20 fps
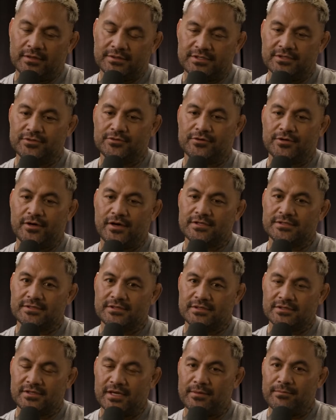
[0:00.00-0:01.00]
the Central
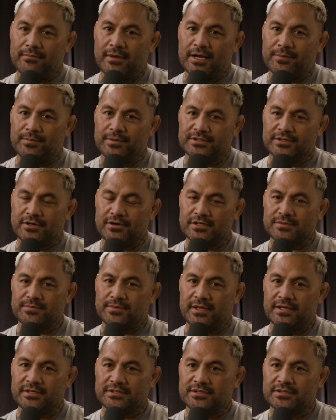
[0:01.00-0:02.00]
Coast at Mark Bouris'
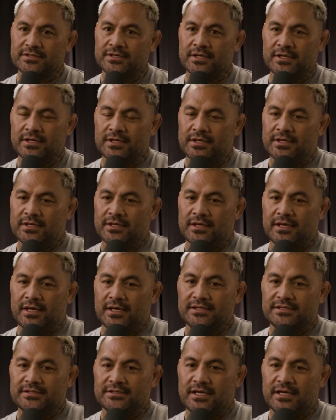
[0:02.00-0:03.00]
place and
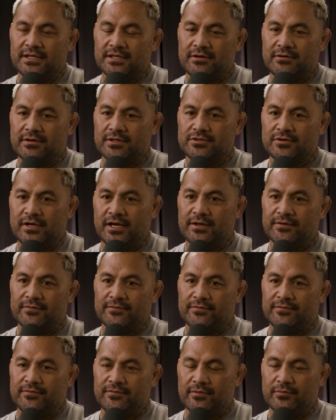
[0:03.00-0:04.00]
stay there and
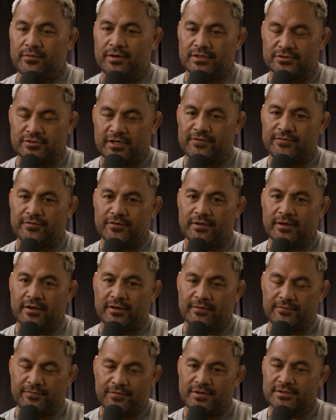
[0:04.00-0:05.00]
train. When I trained for
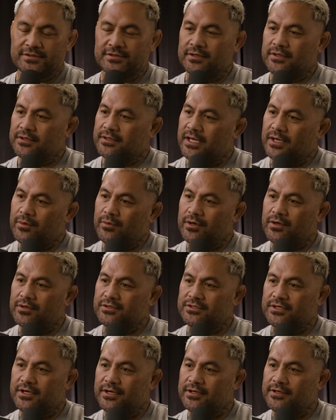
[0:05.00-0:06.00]
the first K1
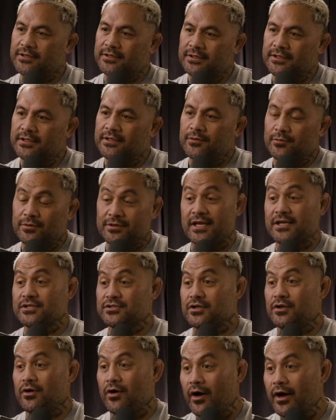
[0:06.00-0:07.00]
Oceania with
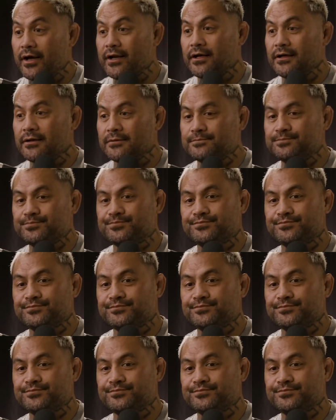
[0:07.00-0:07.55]
Angelo Hyder.